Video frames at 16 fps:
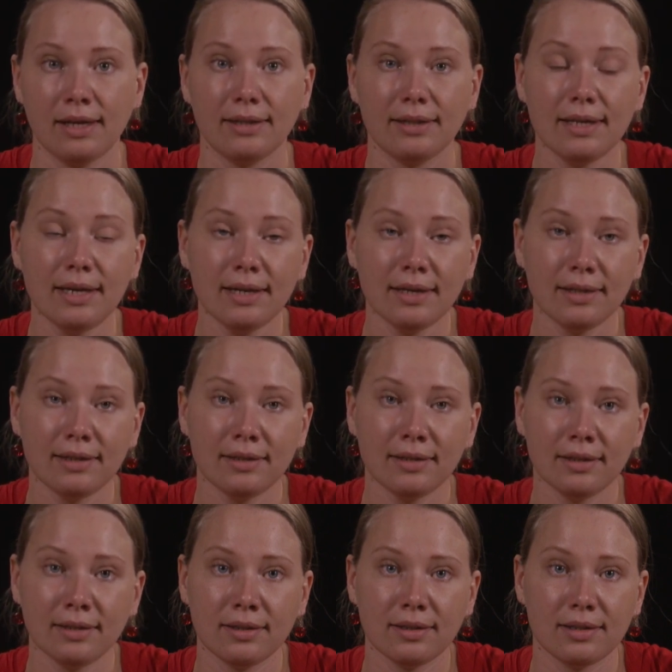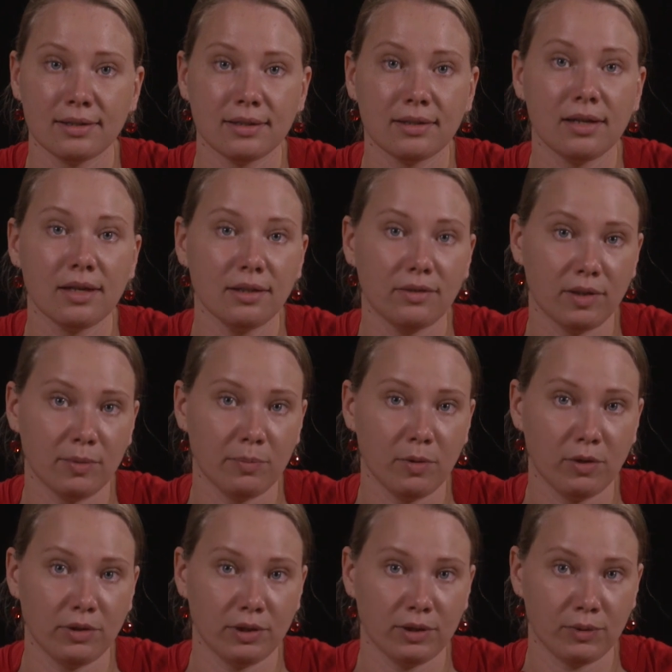Dignity is another
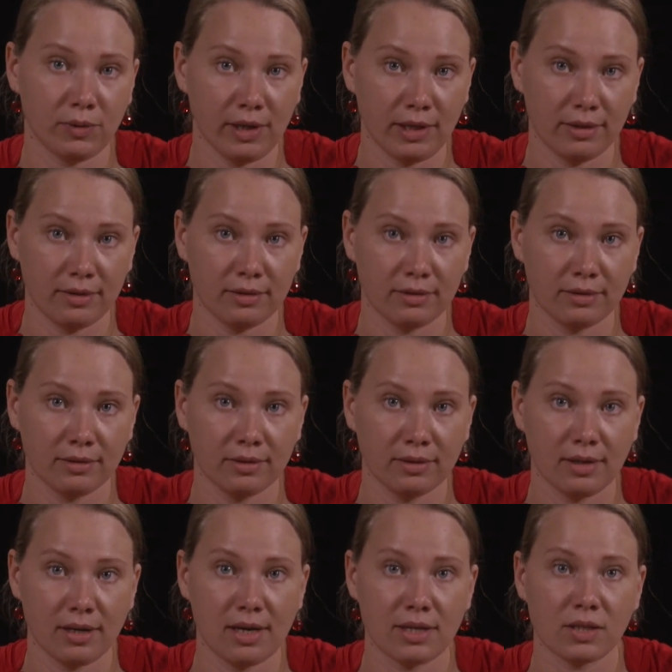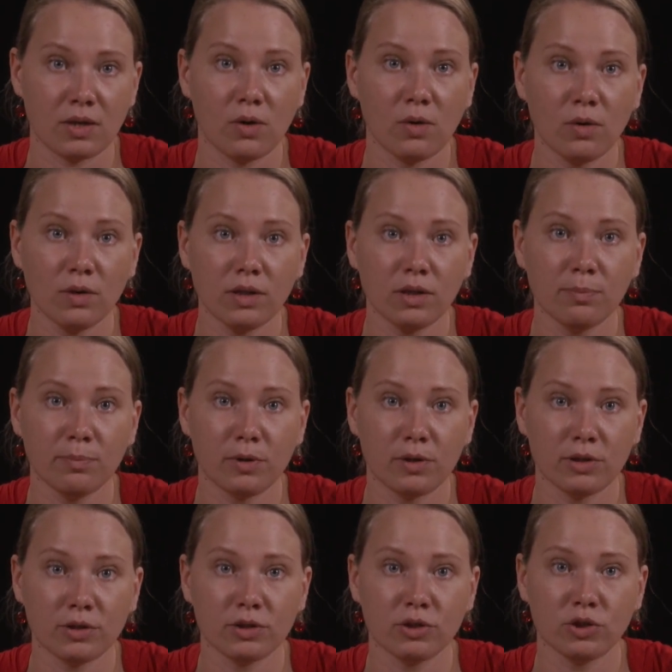important right, as older
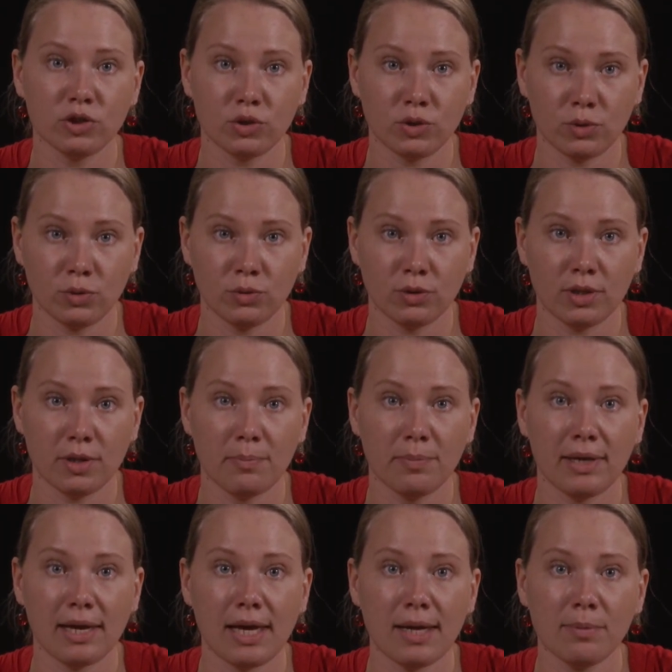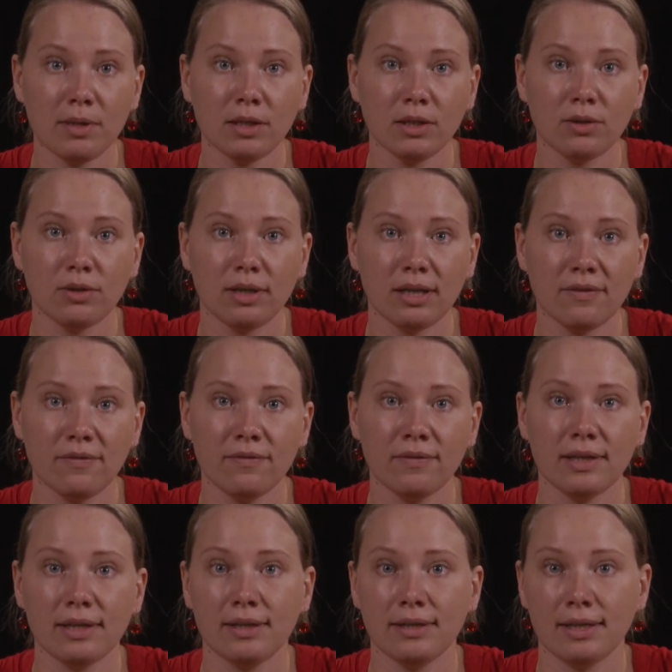persons should be able to live
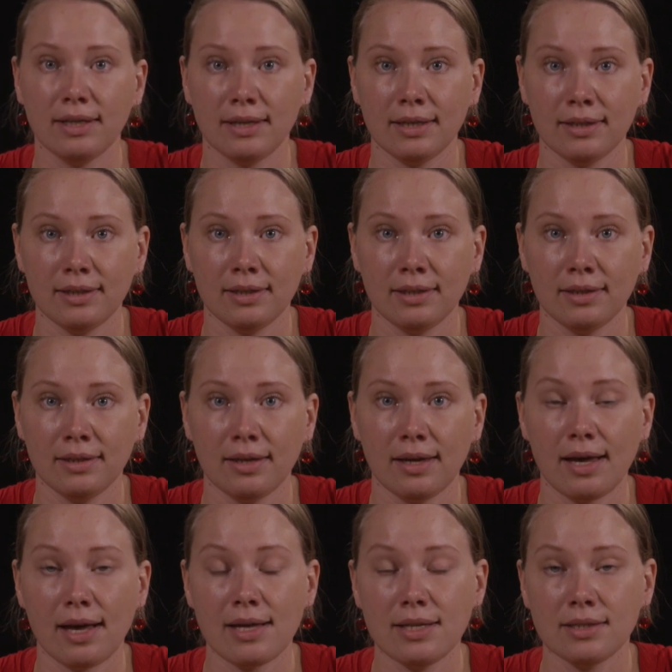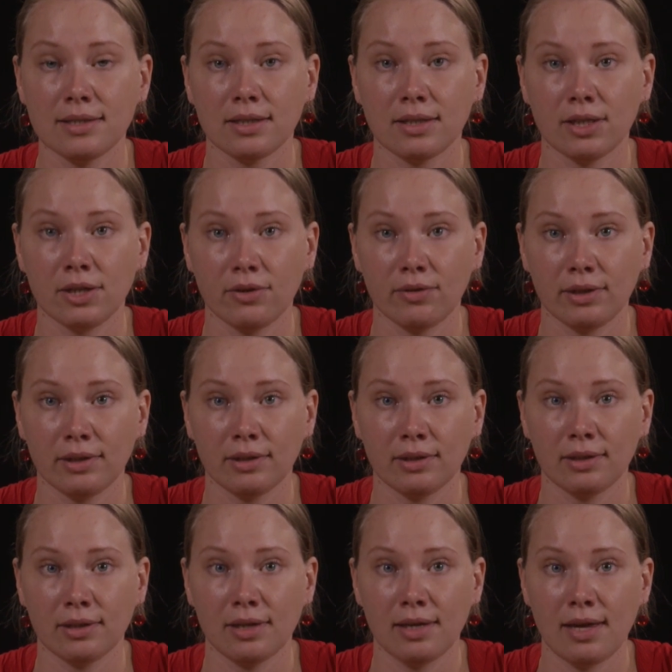in dignity and
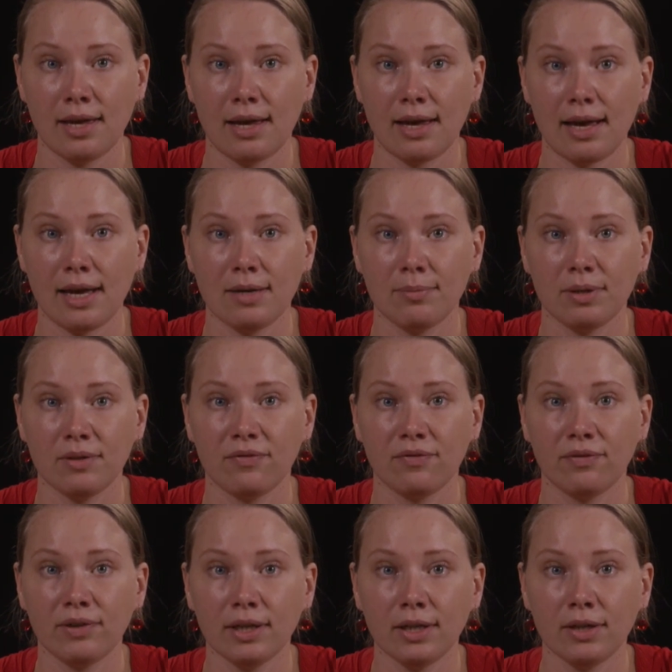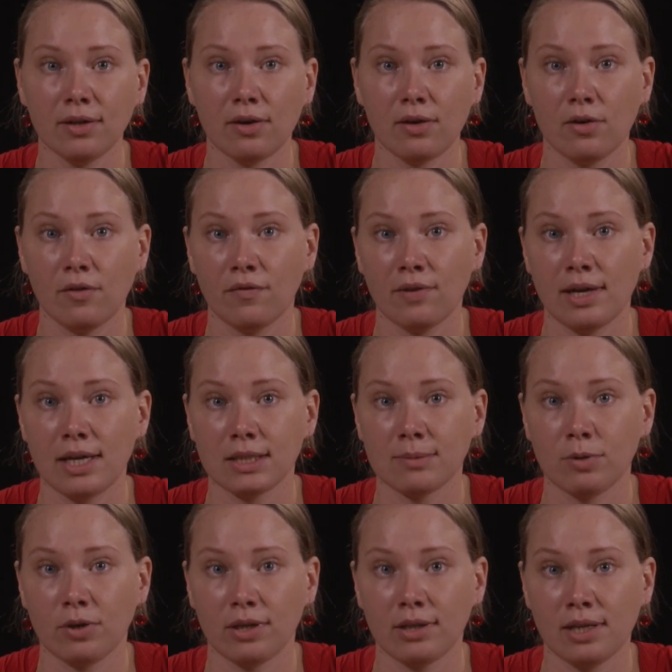security and be free of
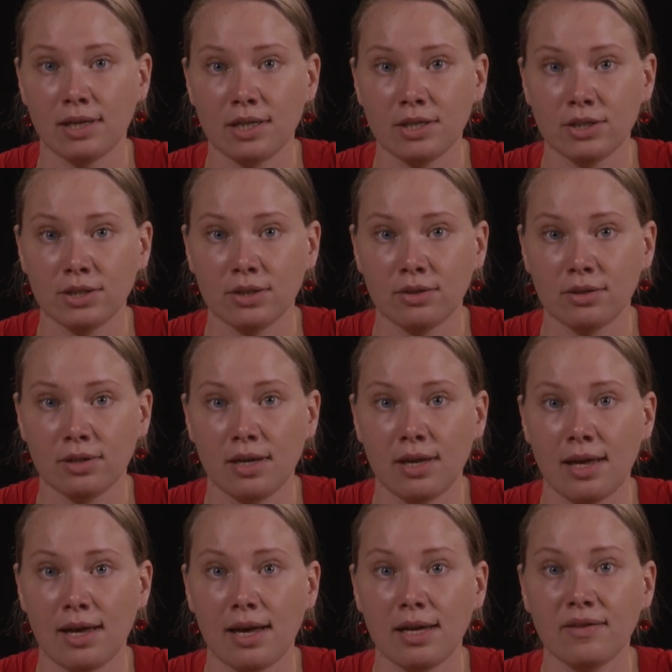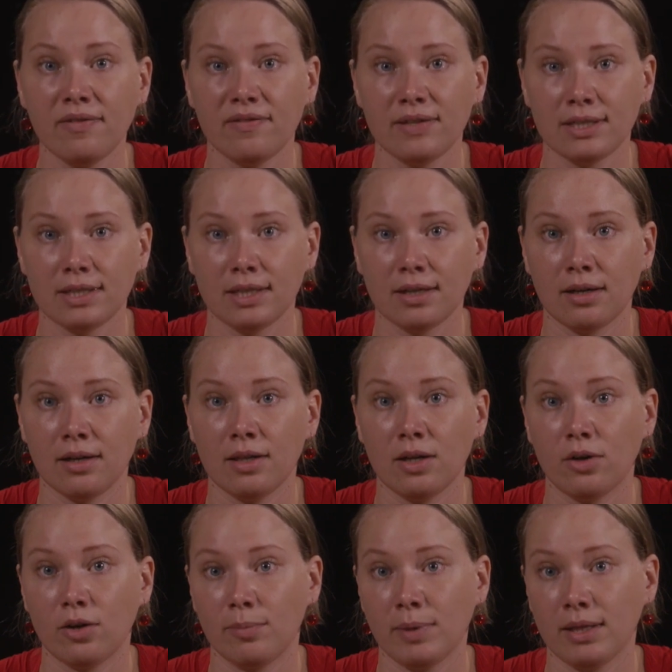exploitation and physical
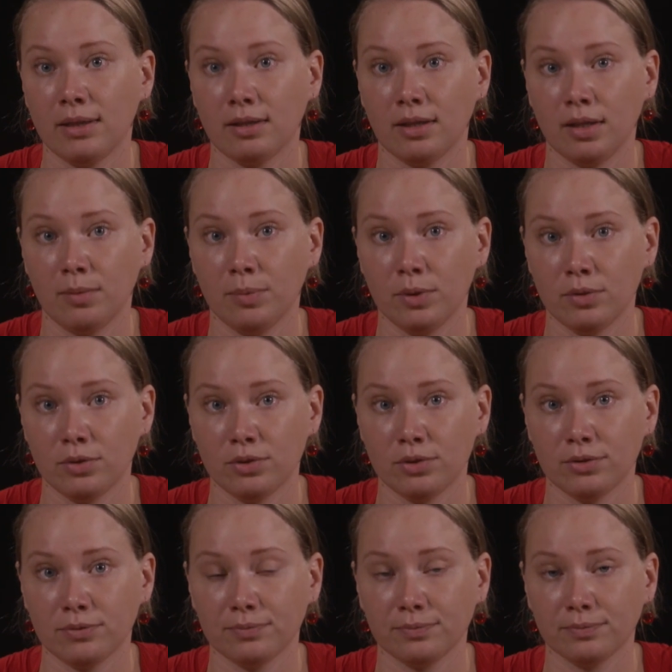or mental abuse,